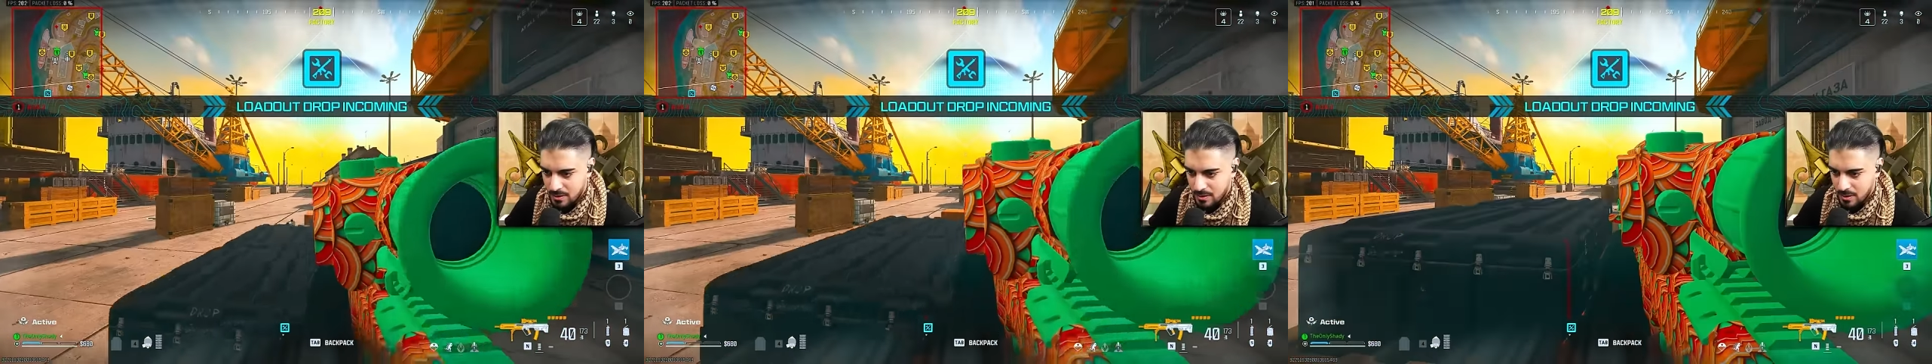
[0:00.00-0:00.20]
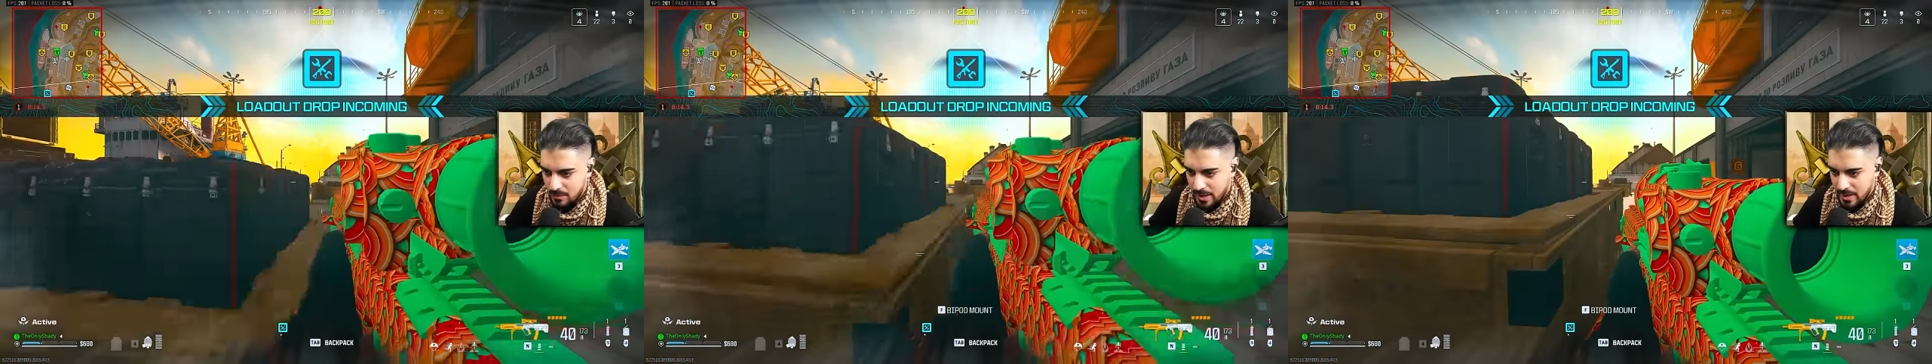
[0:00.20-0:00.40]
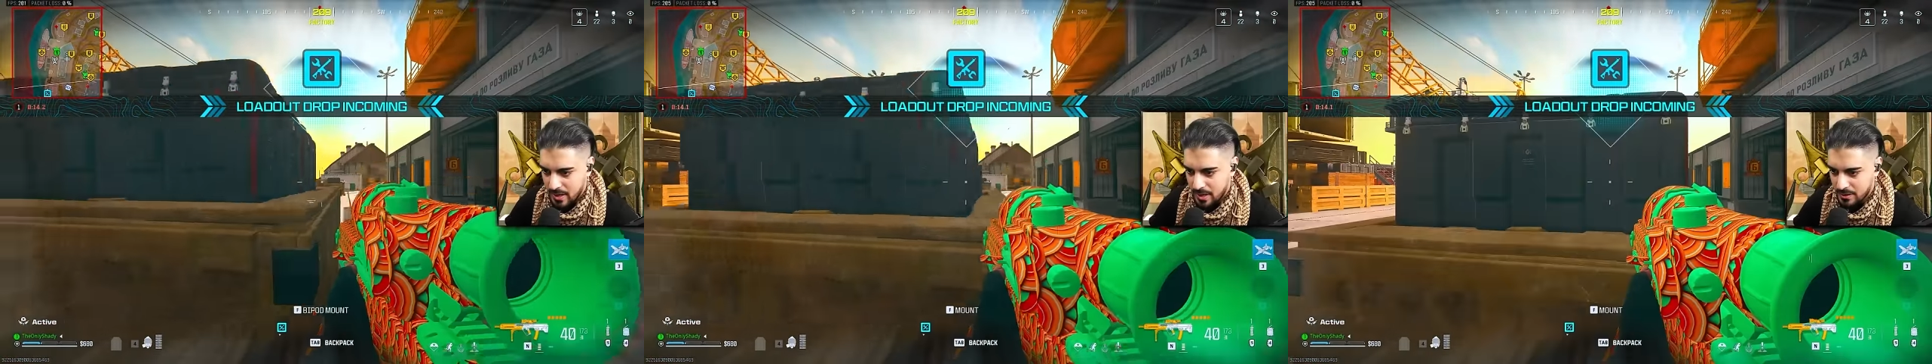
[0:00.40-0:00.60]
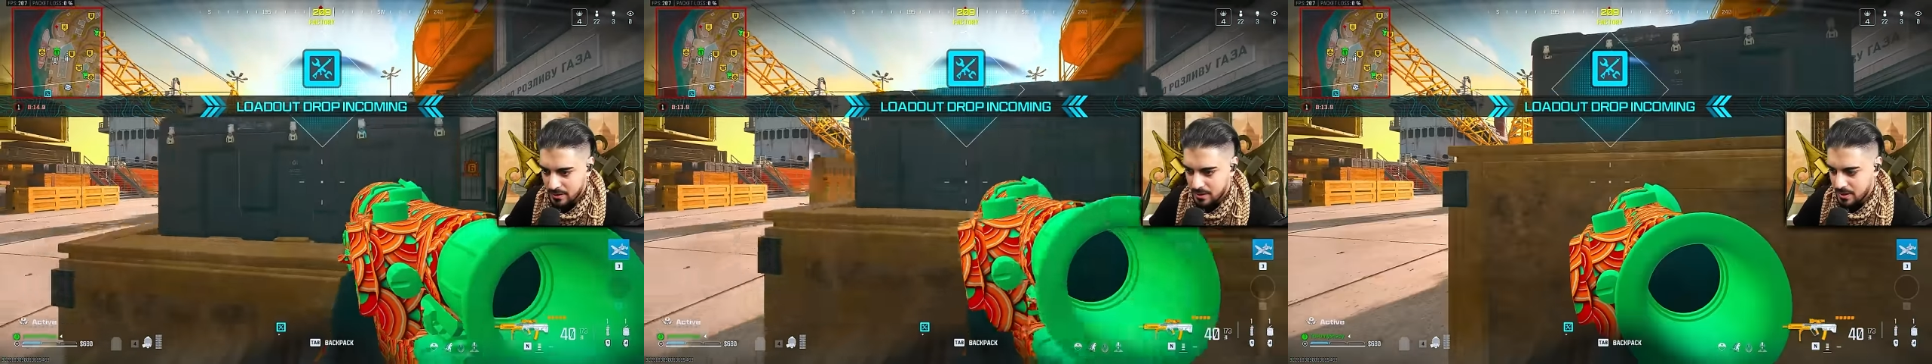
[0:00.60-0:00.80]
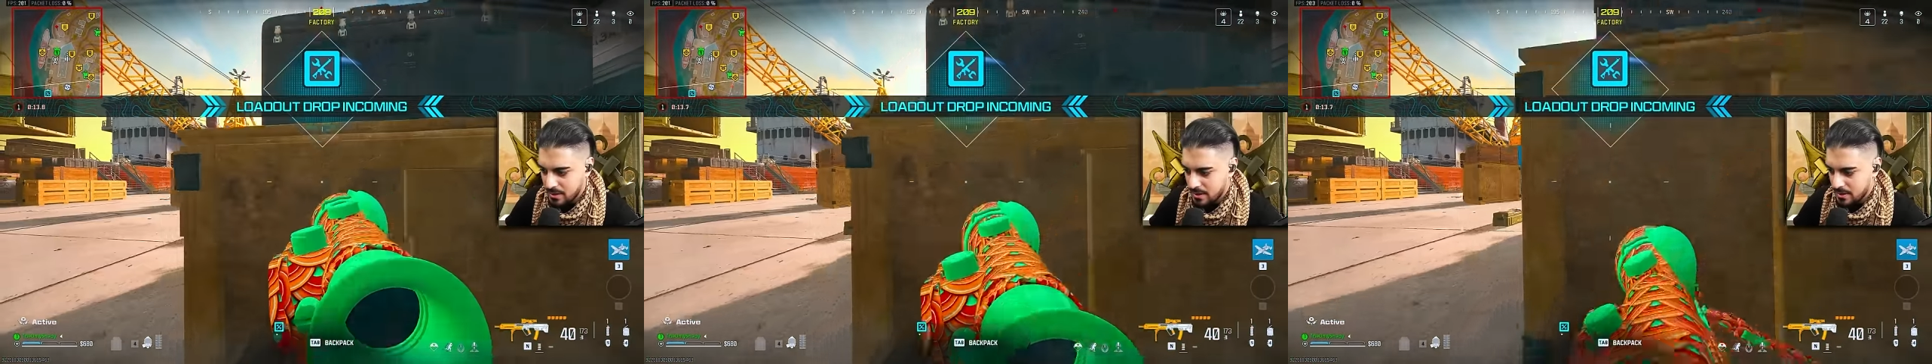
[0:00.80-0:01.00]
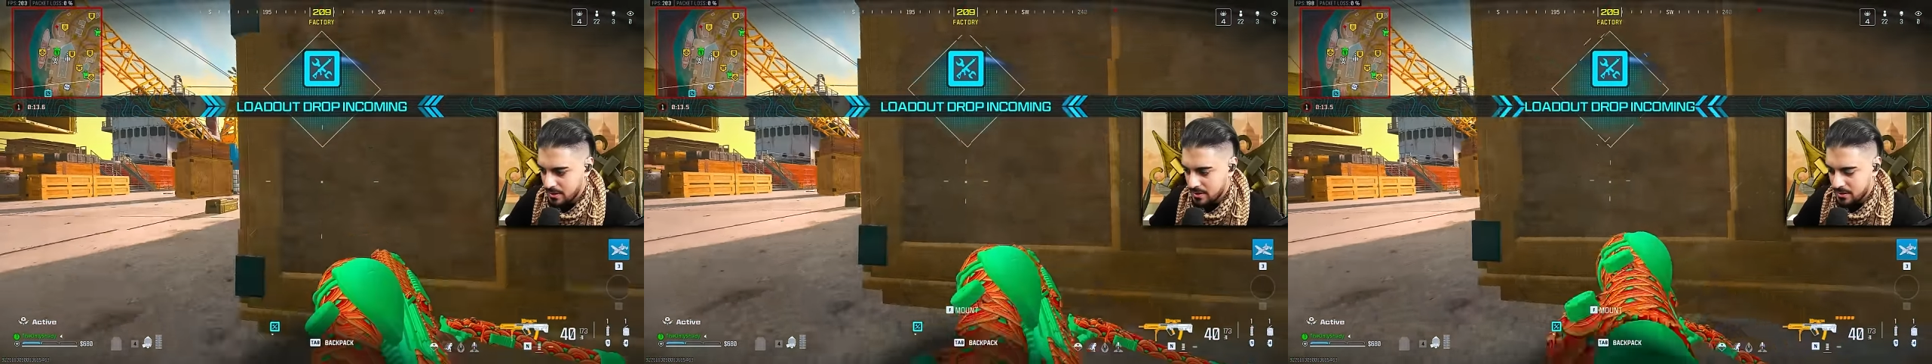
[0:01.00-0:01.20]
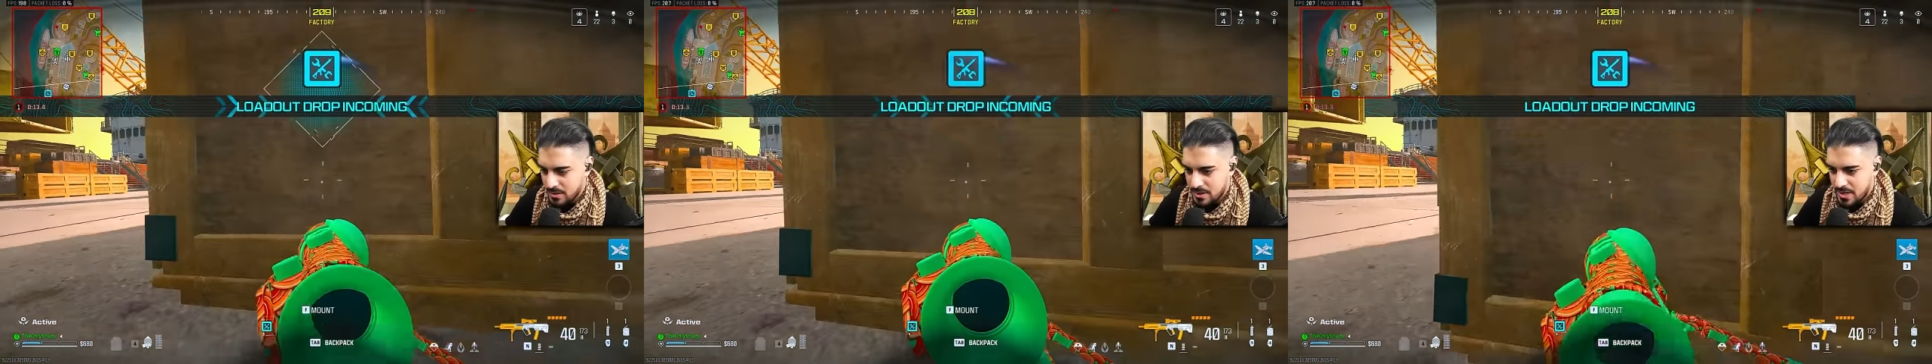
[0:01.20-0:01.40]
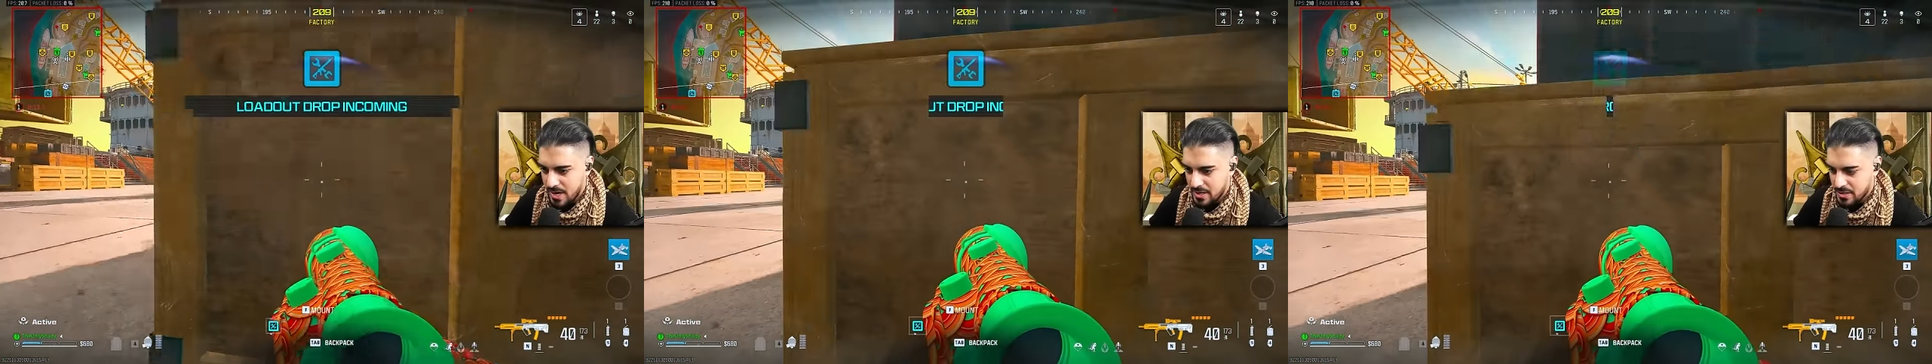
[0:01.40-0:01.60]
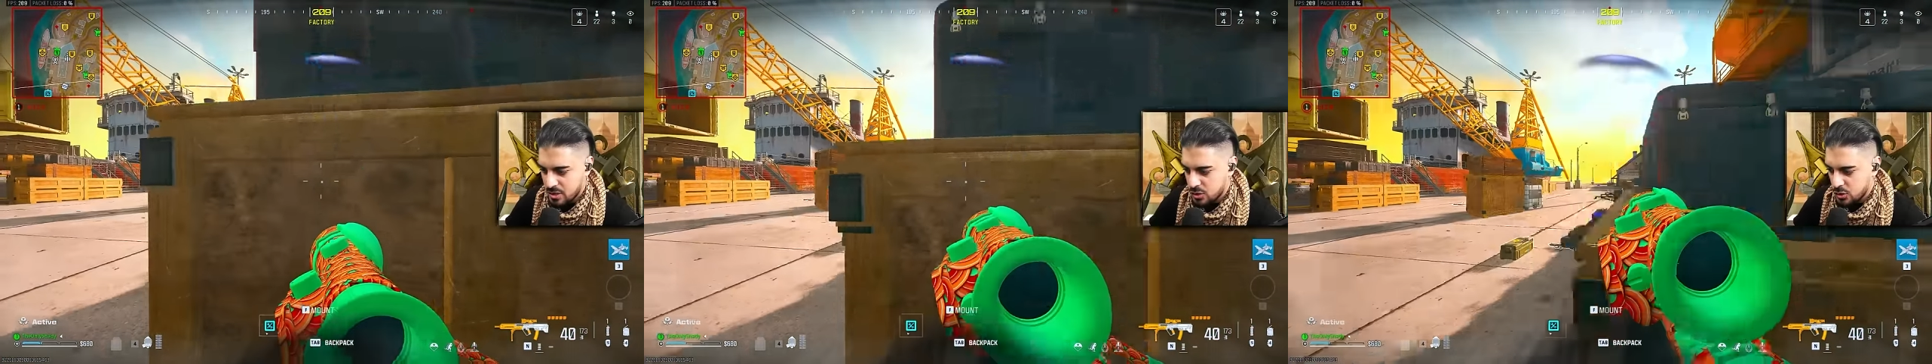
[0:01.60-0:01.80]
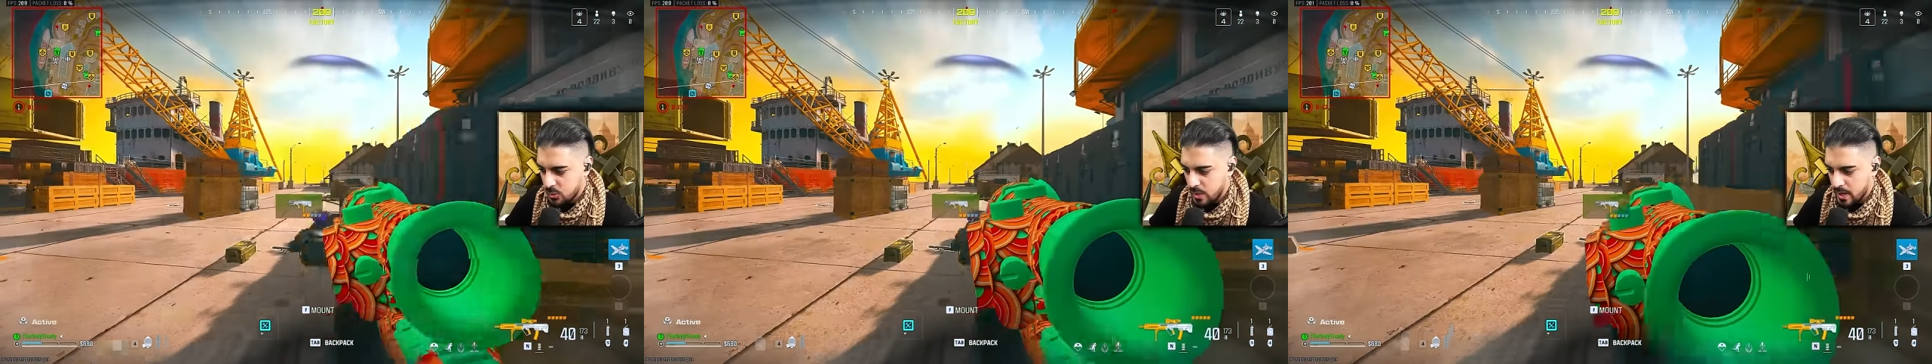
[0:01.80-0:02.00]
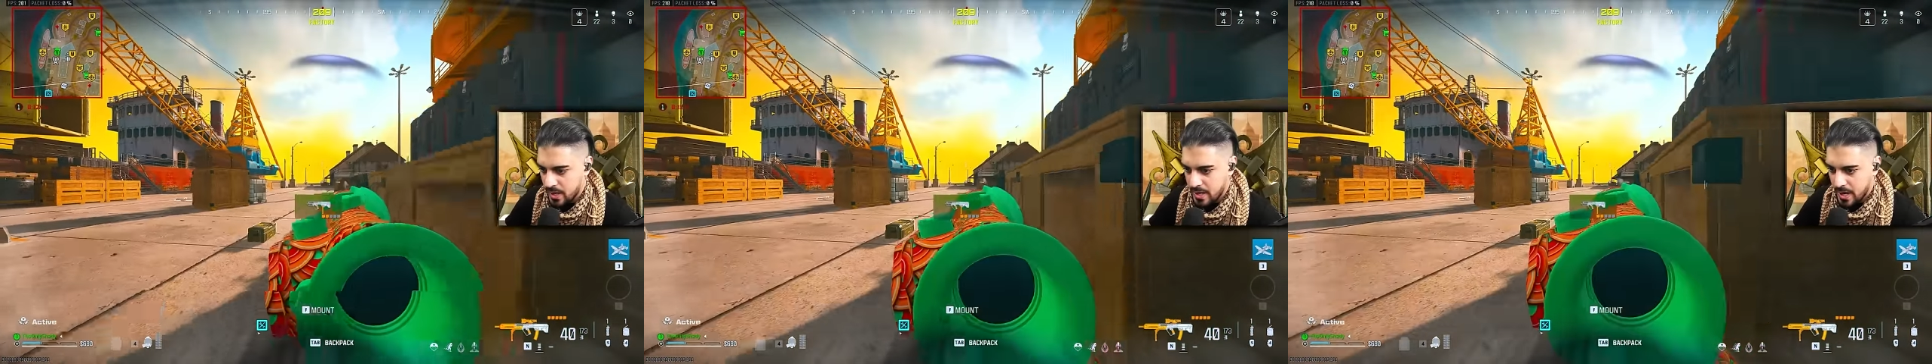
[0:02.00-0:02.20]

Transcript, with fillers: Oh my god. He this guy is a sweaty